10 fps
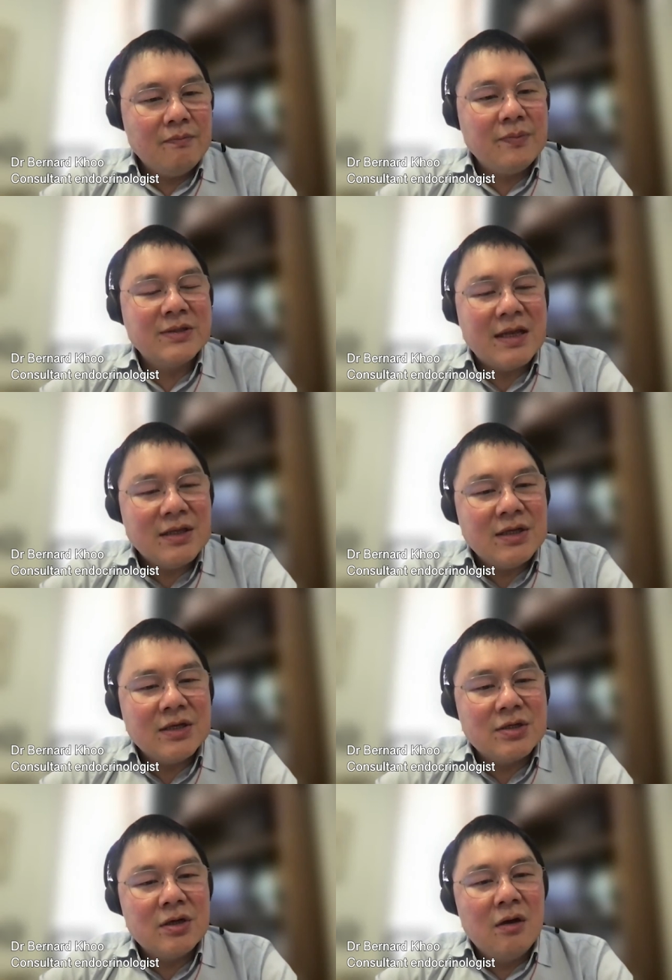
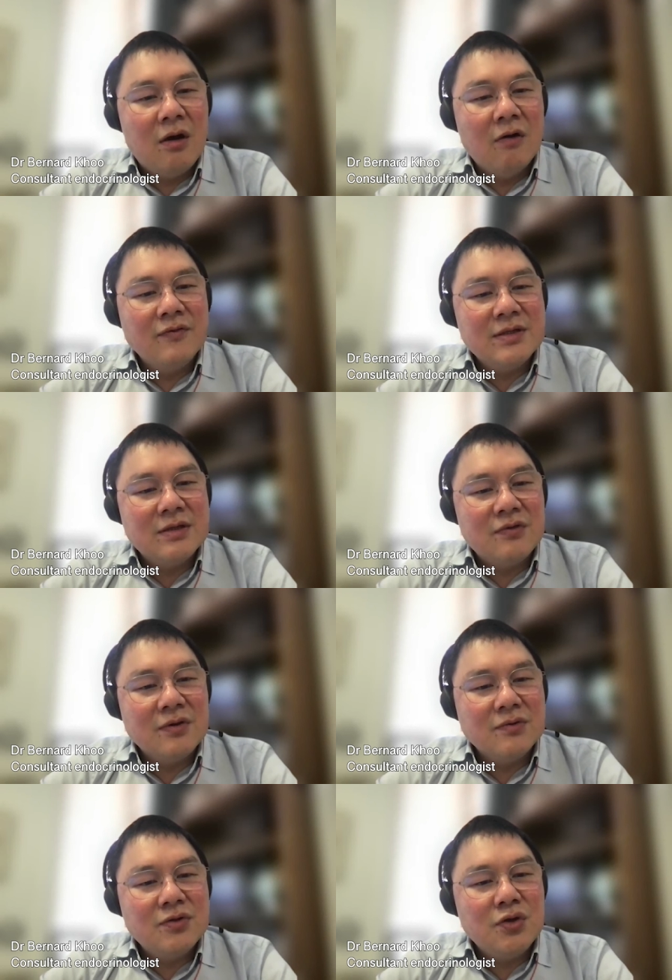percentage of these
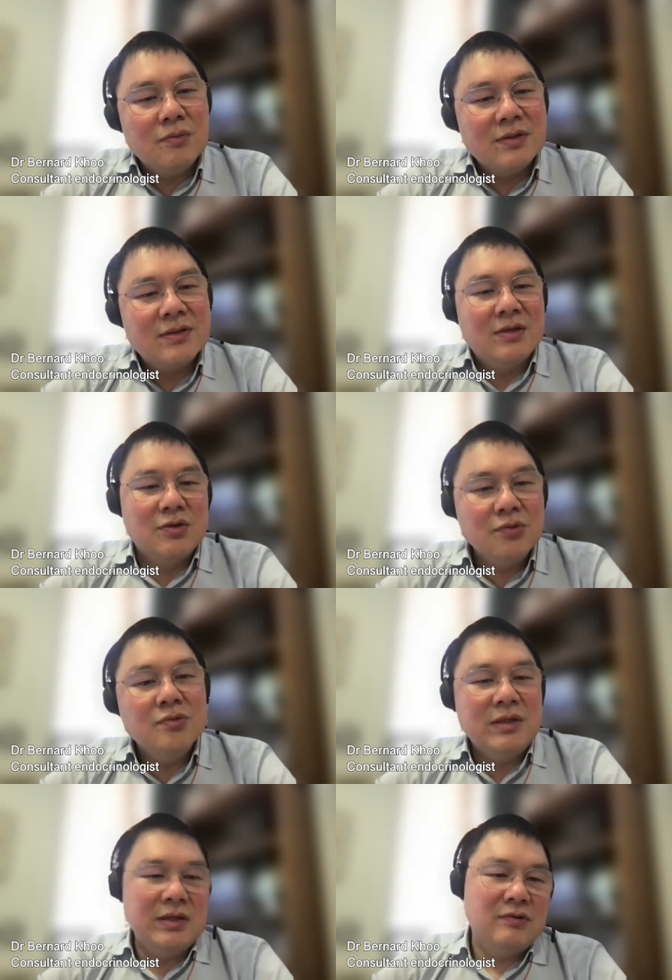adrenal tumors that
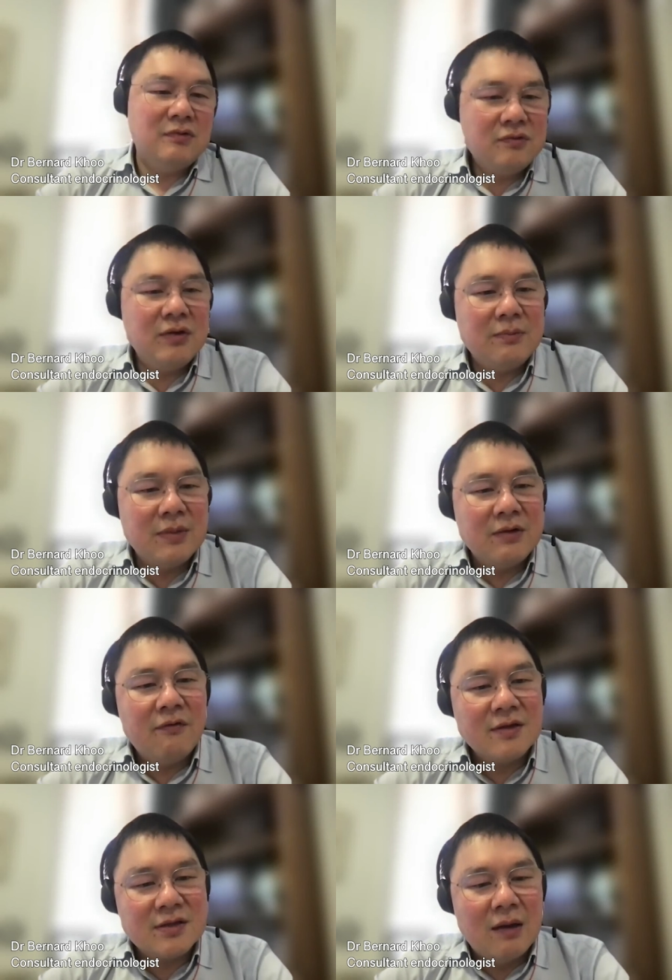do need treatment.
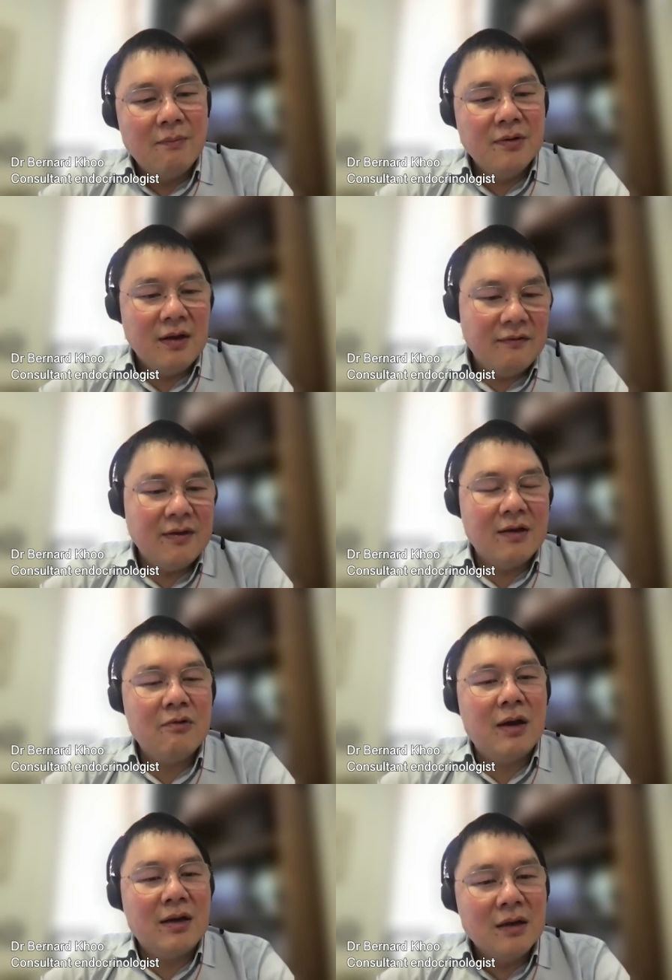For example, if they're
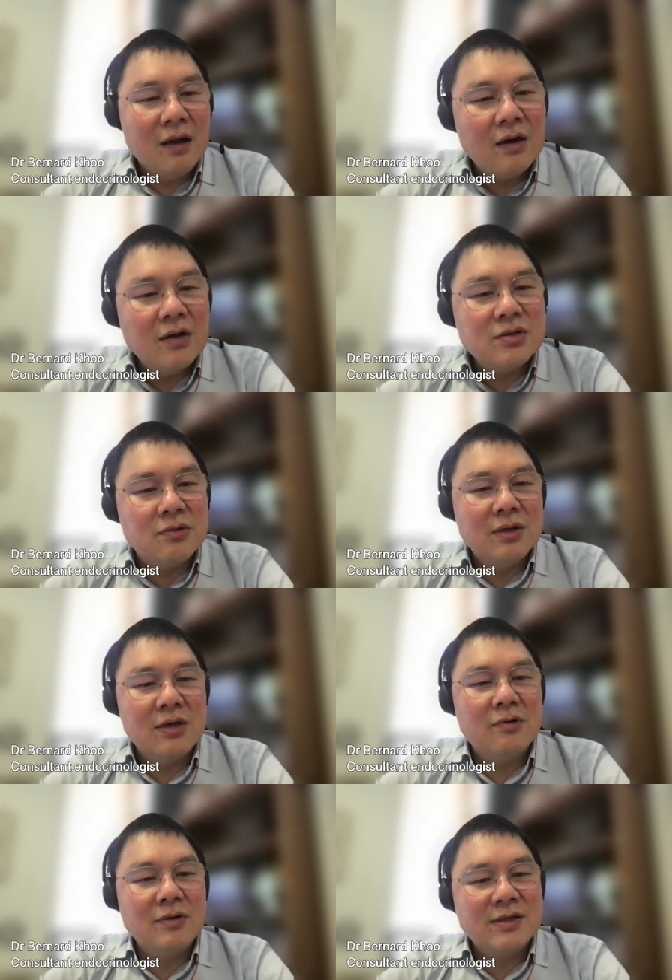quite large, or they're
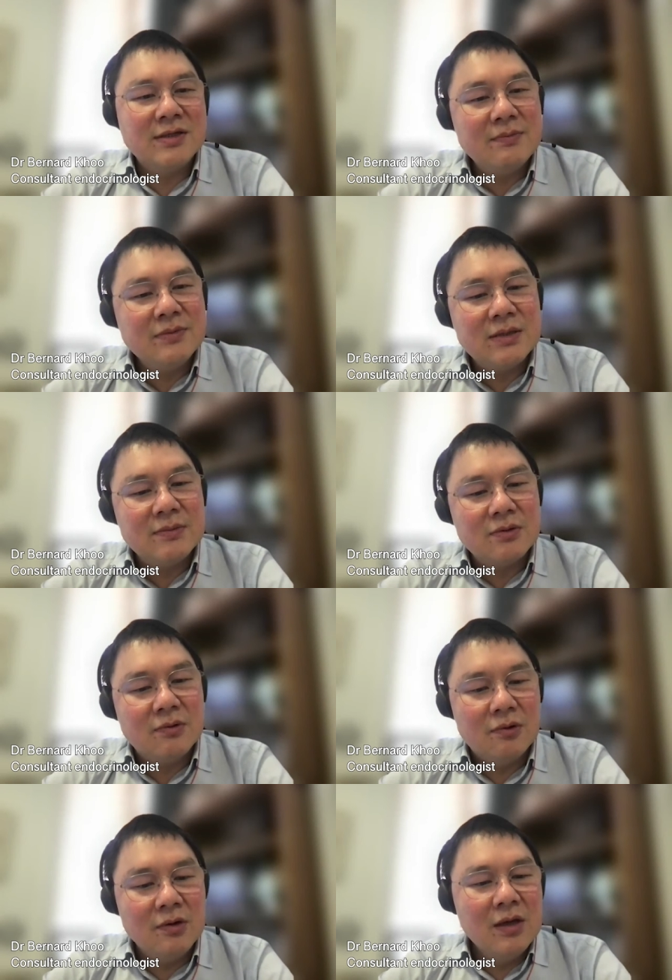causing symptoms,
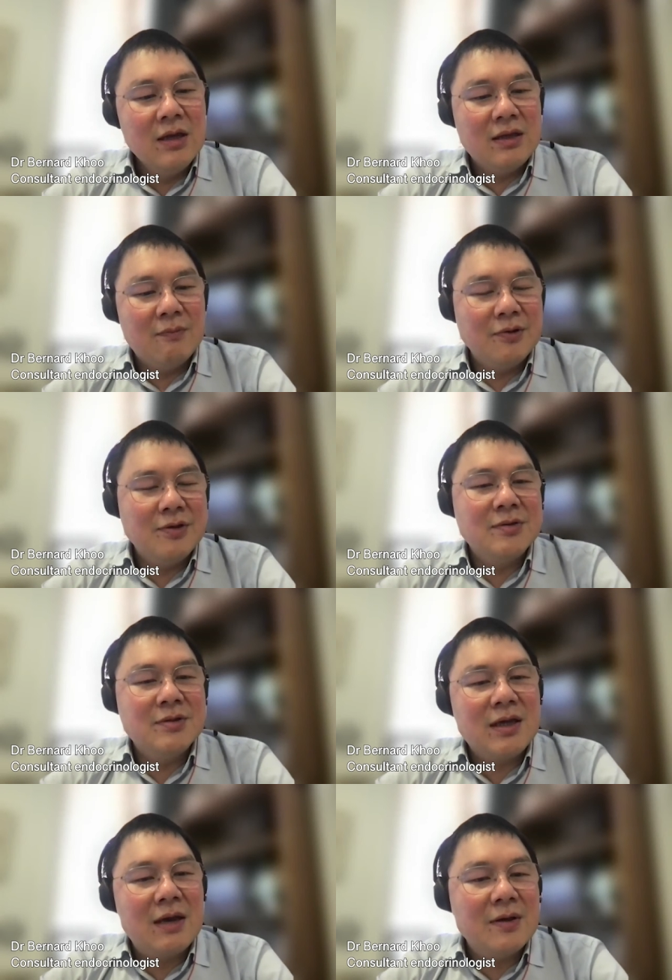or they're
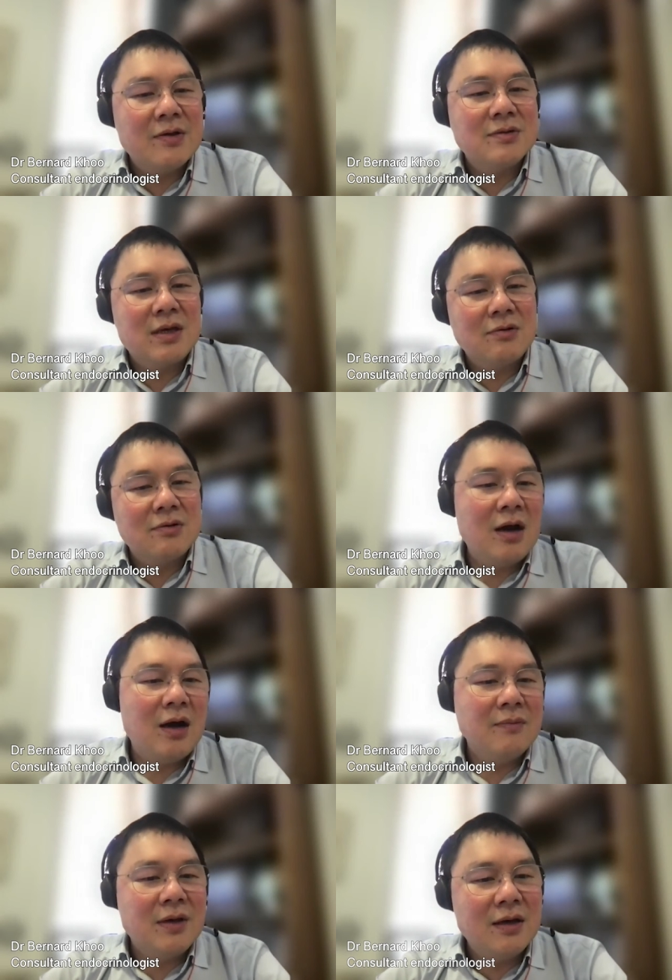producing chemicals that could
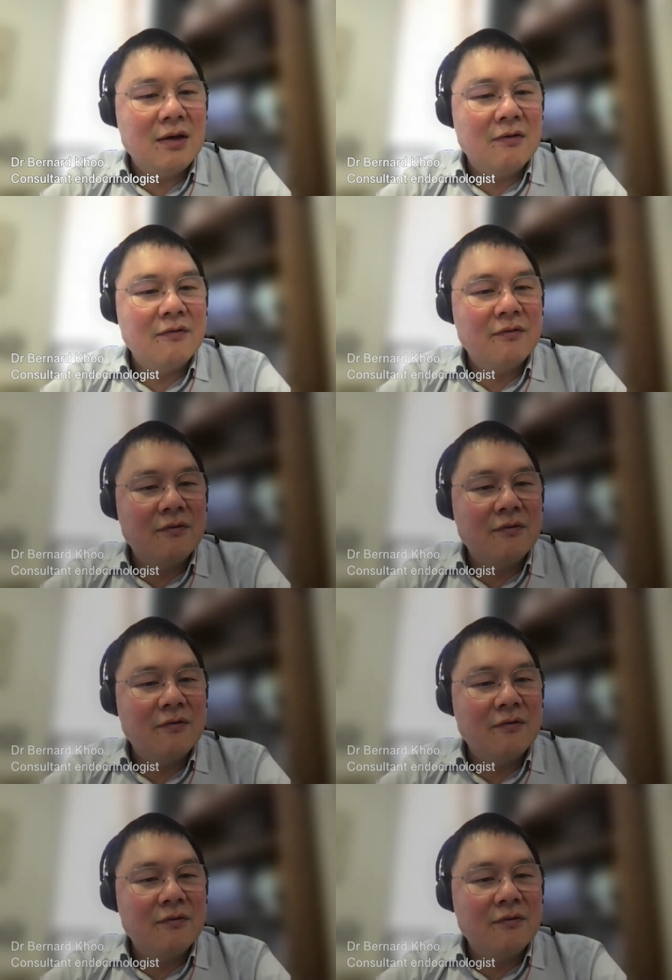harm your health.